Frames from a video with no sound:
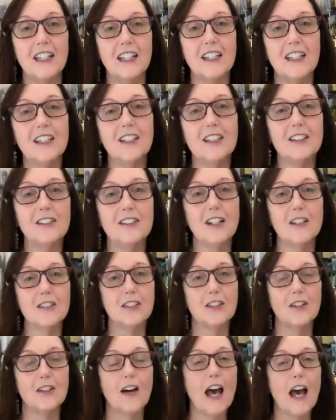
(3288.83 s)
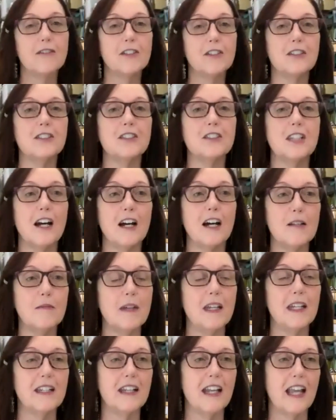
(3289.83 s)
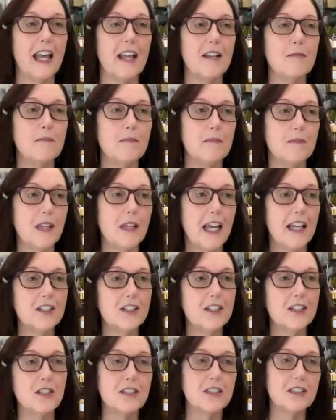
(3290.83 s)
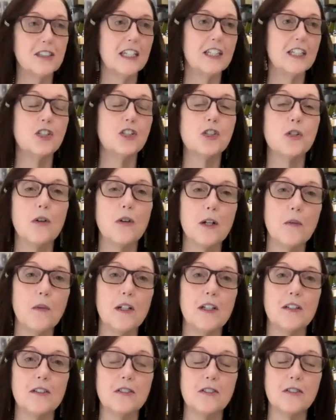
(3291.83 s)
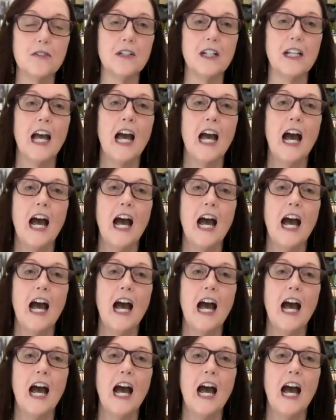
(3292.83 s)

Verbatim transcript: you know so have a good time and and and enjoy what you're doing.